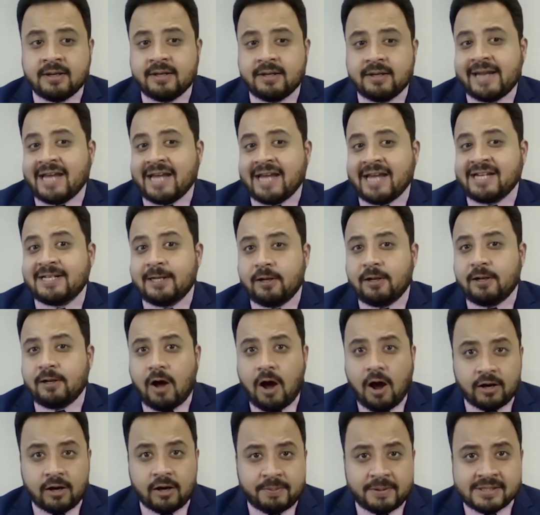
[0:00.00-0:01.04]
National
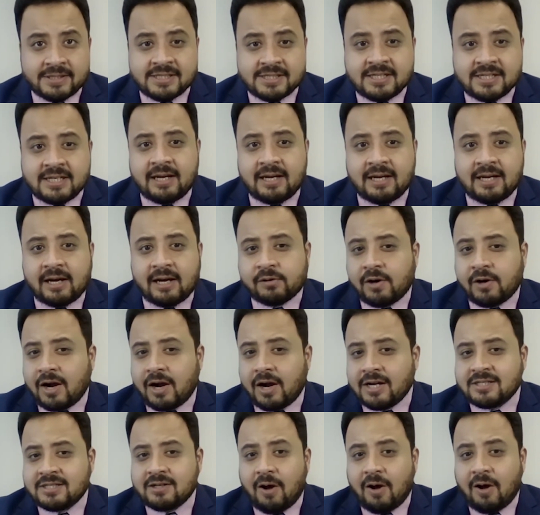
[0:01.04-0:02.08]
occupancy
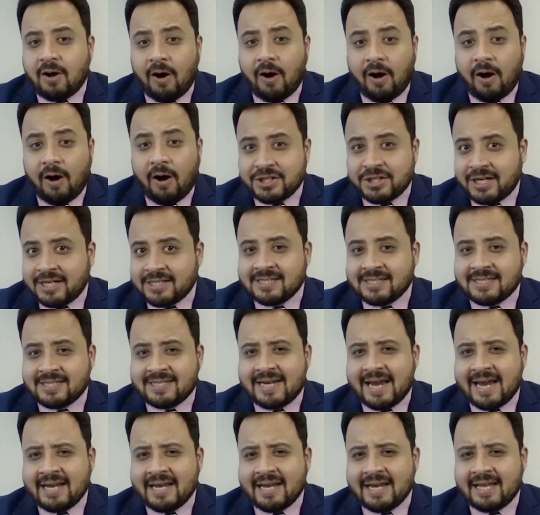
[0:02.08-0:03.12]
across all chains
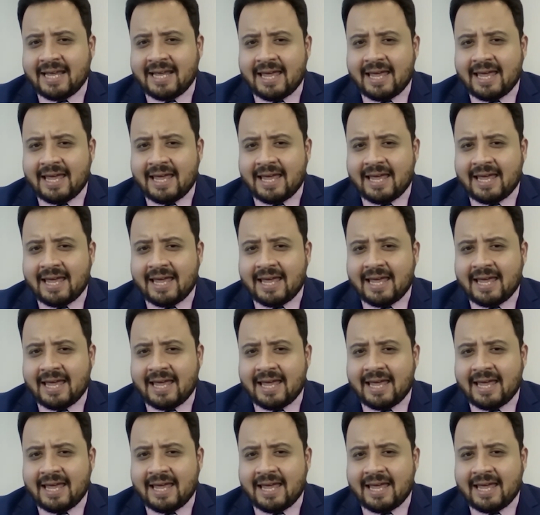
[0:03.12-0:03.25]
stand